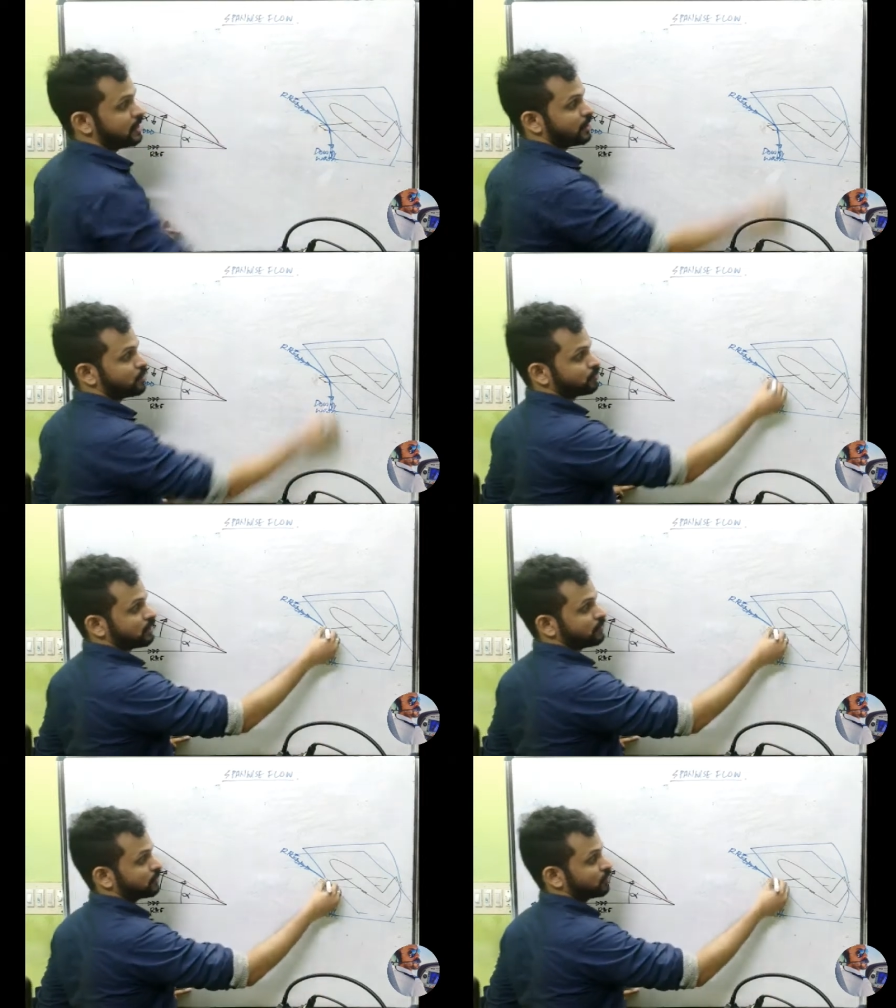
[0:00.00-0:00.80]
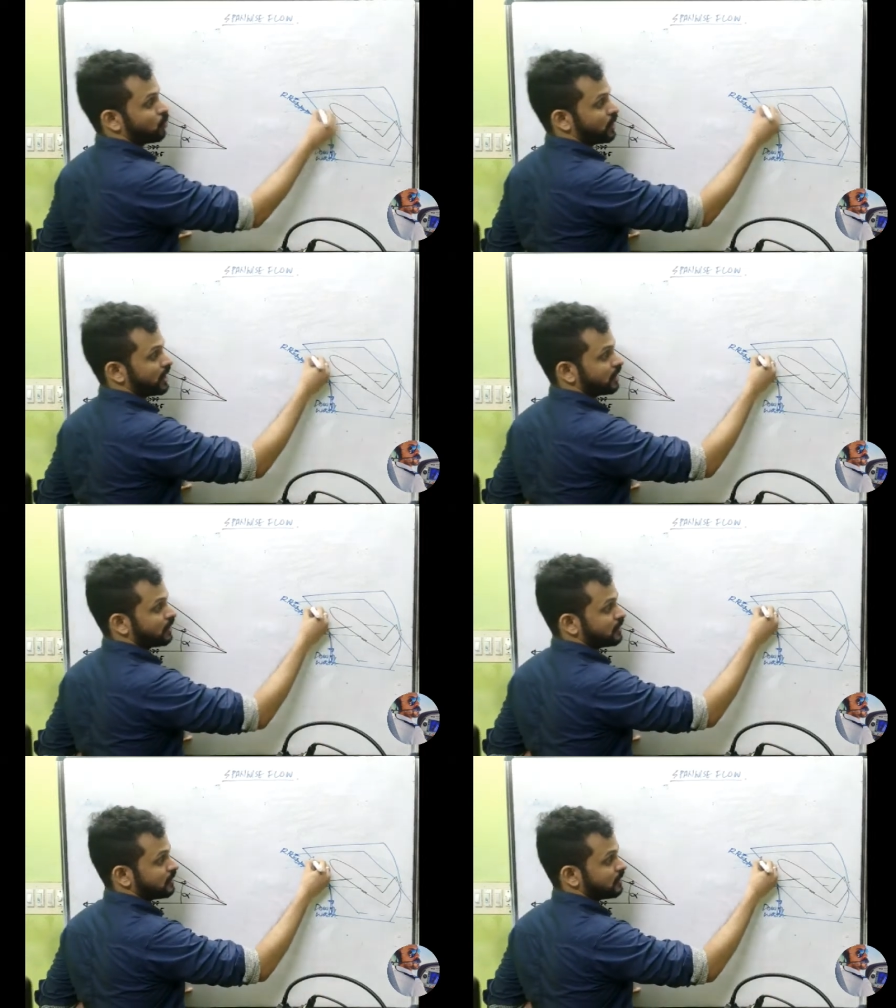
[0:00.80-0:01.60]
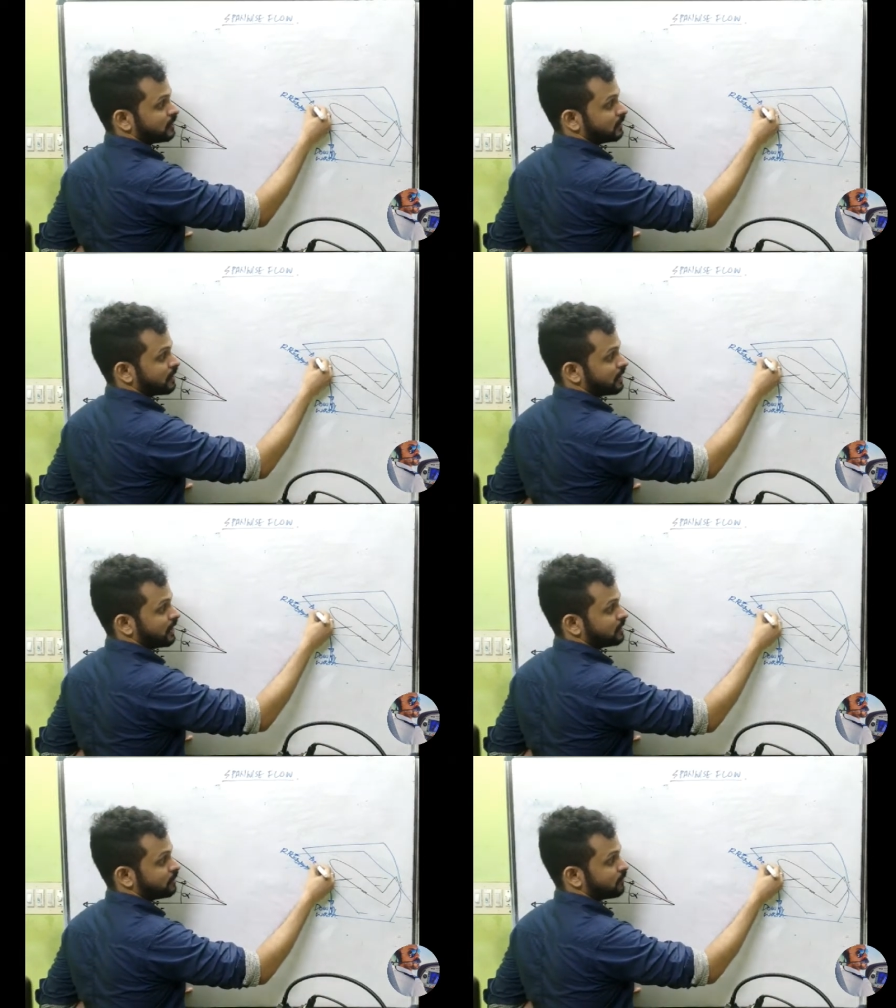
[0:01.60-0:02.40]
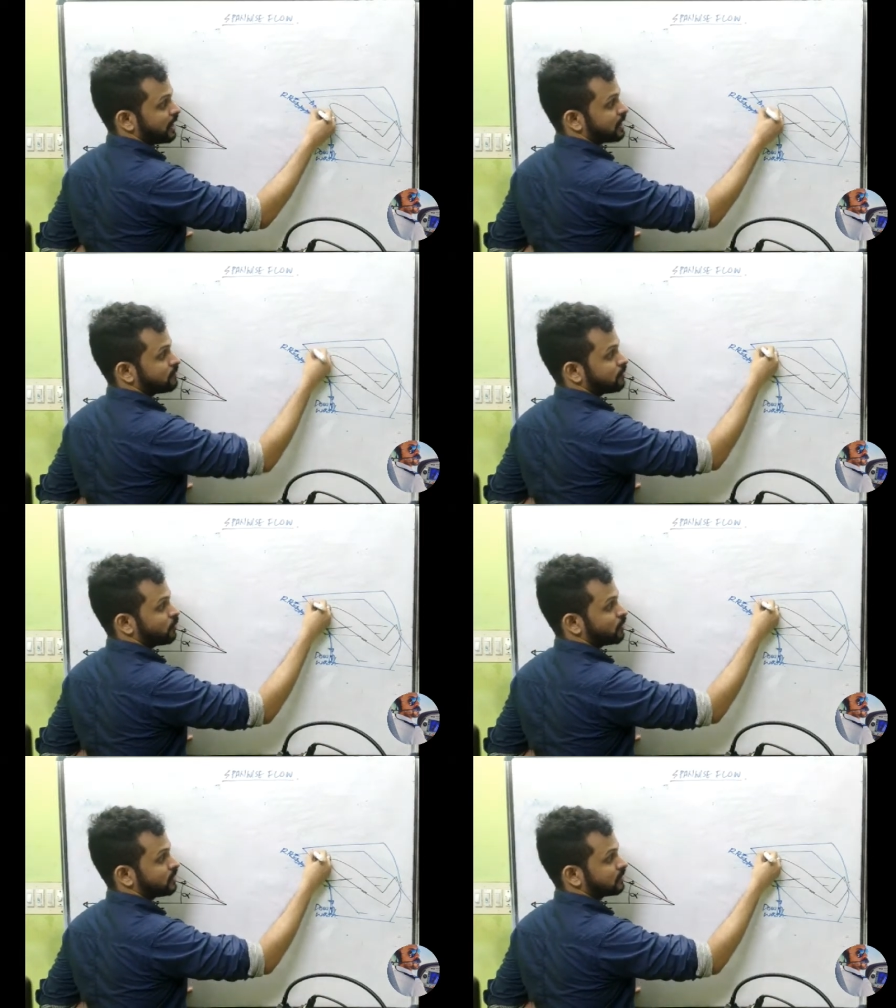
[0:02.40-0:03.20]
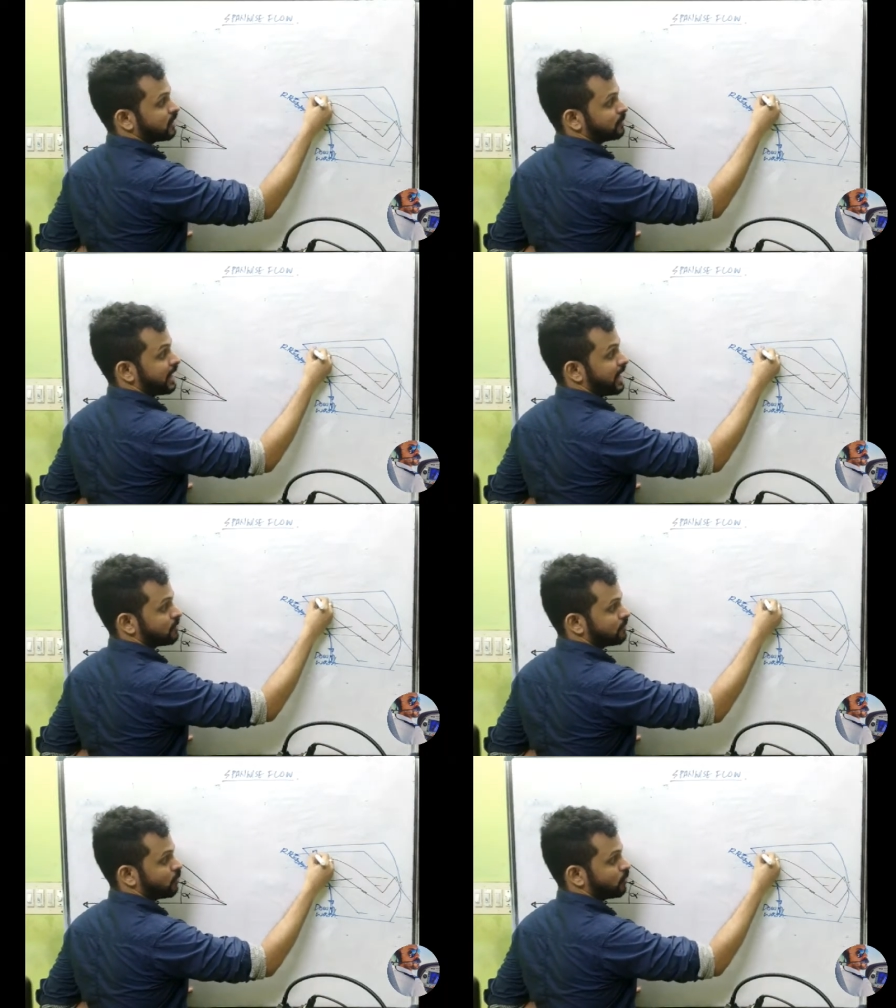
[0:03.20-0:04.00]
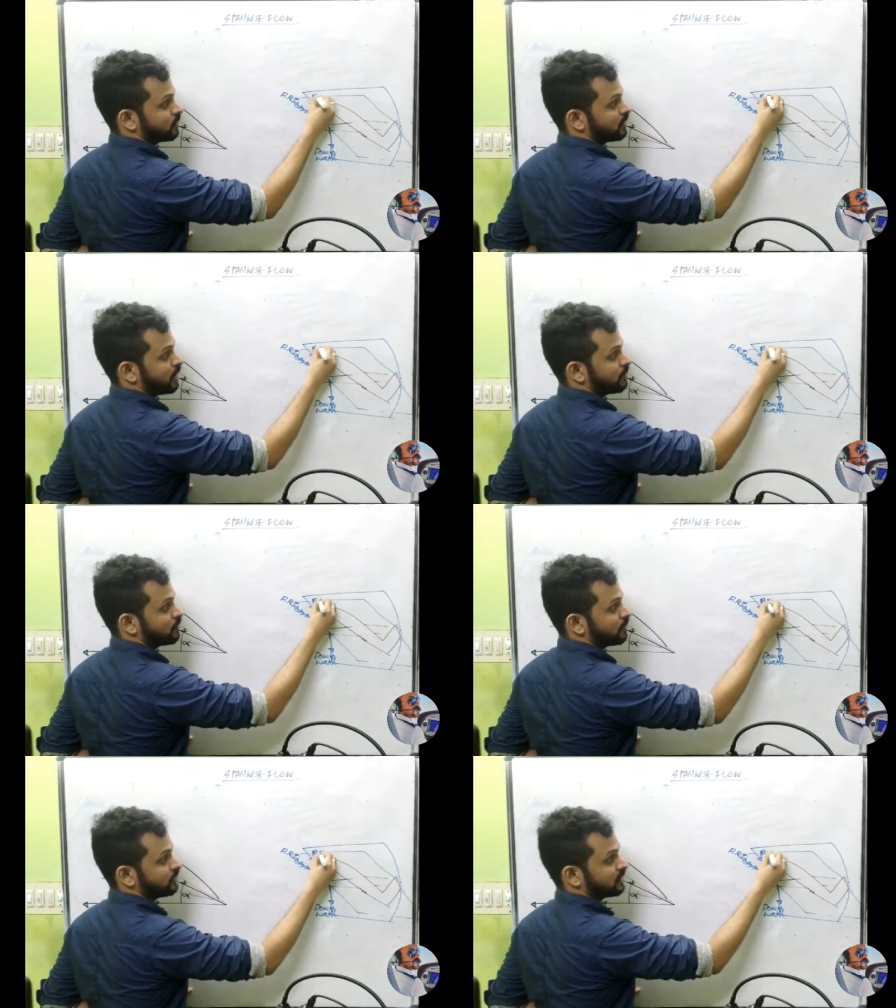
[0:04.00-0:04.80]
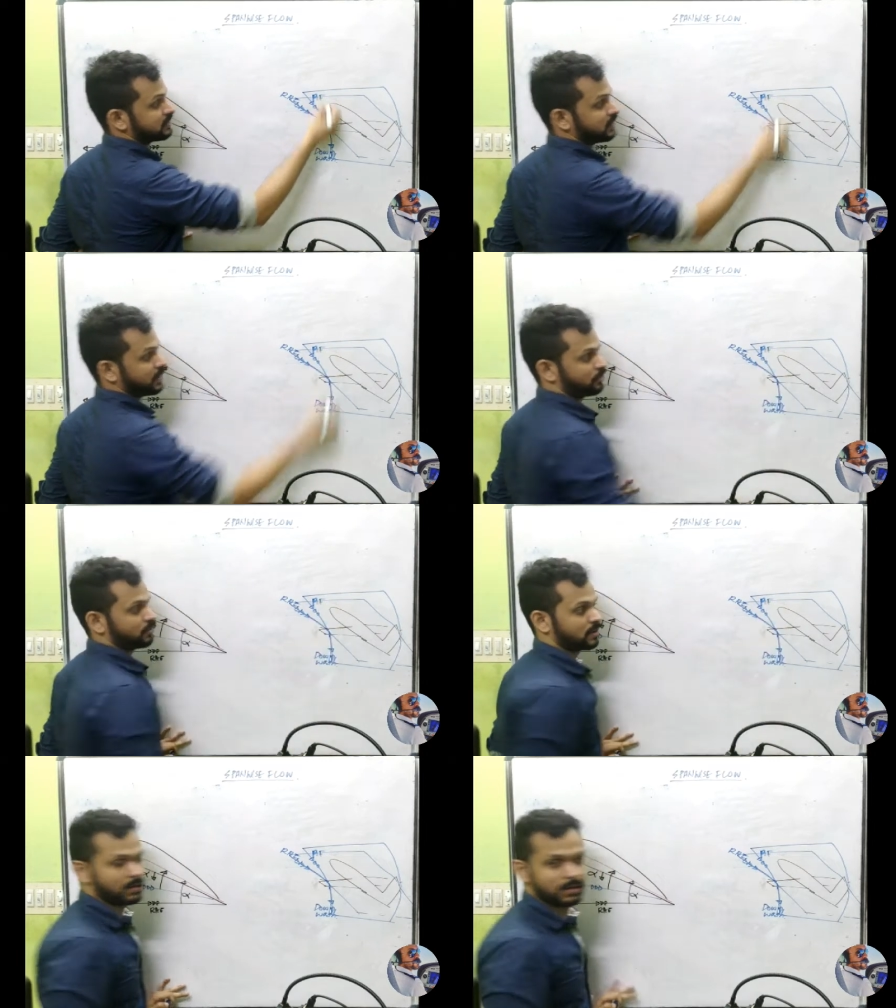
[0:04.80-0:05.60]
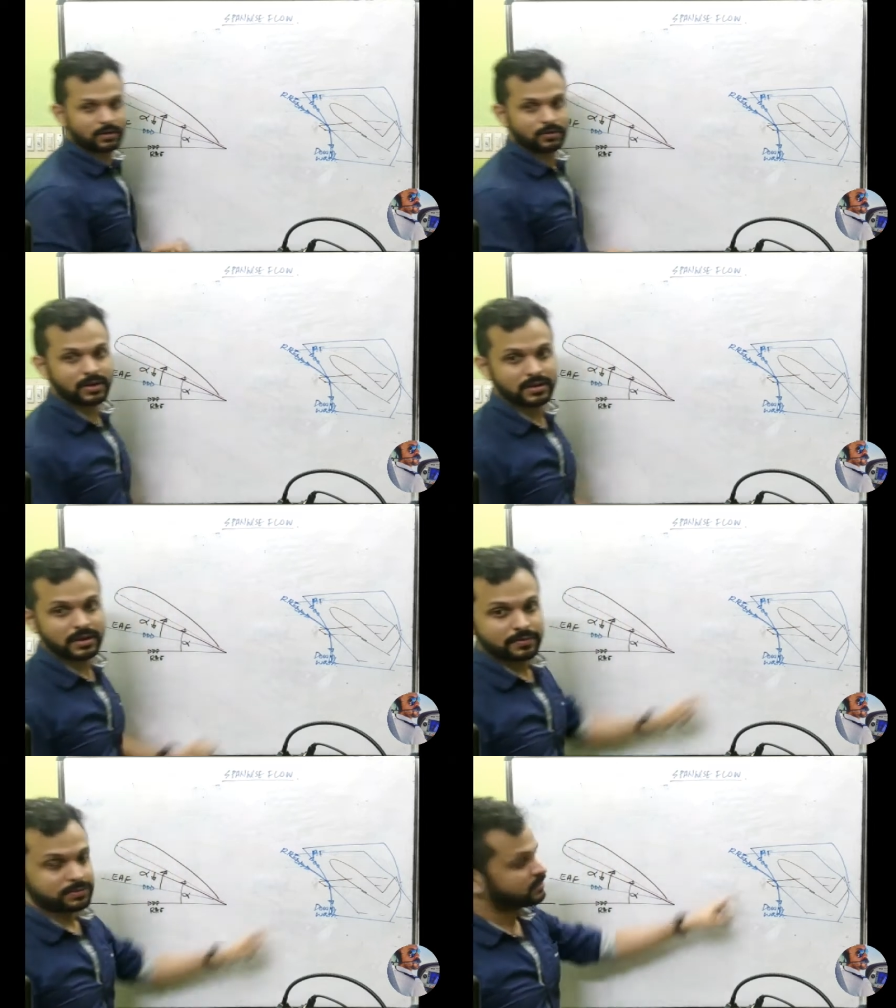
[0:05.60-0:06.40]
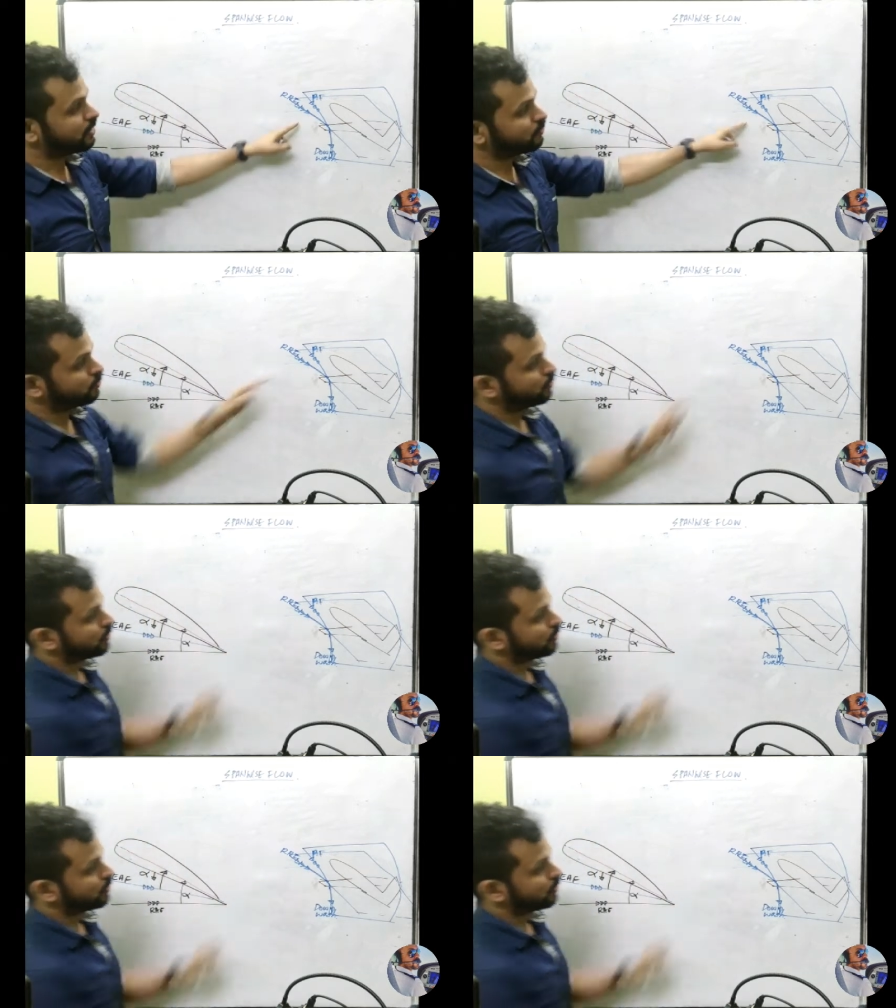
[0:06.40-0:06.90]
Now you see for the wing, the relative airflow is coming. The airflow is coming from this direction, right? Now you look